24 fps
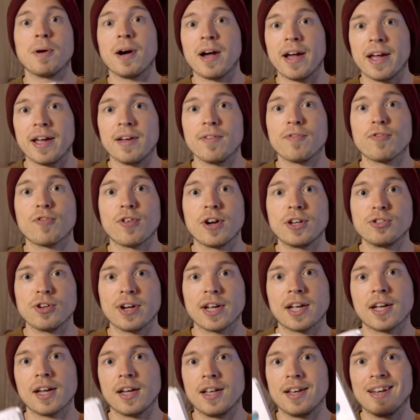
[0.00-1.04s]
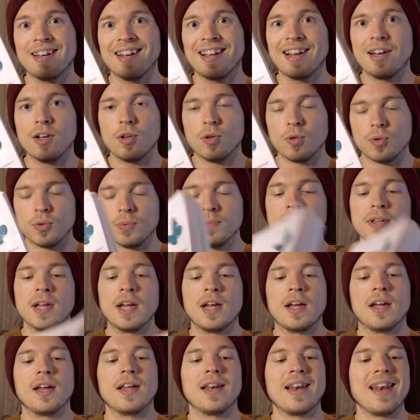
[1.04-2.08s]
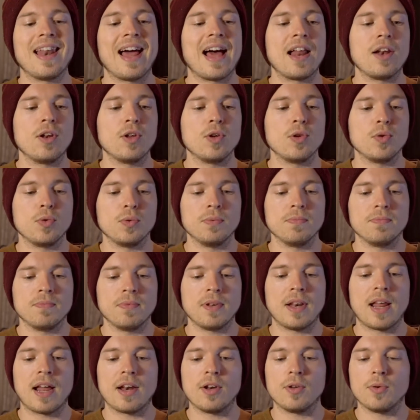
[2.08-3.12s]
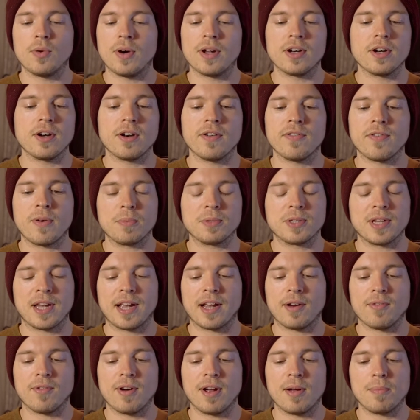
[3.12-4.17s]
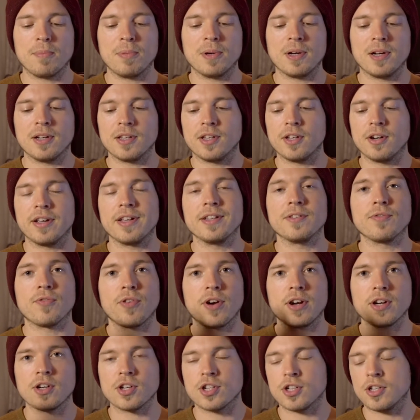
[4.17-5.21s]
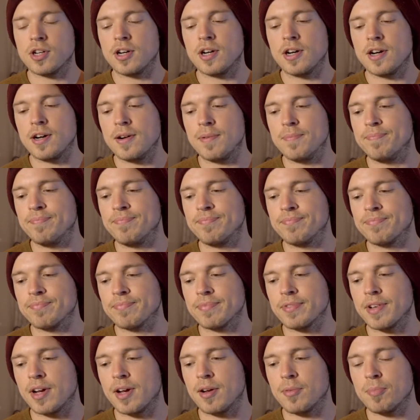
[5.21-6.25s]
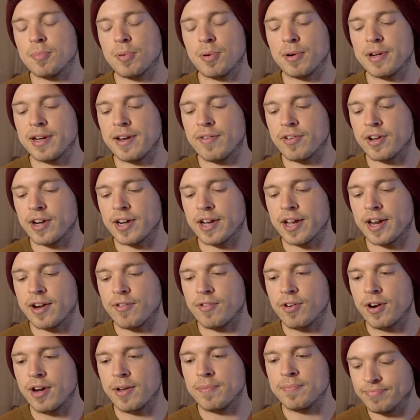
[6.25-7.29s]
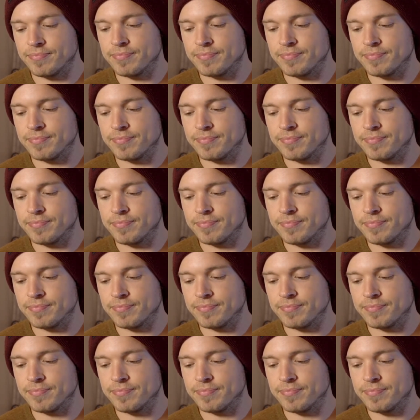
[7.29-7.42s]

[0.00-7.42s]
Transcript: by Frederic Laloux. I don't know if I'm saying it right, but you know, he's French. I'm probably never going to get it right.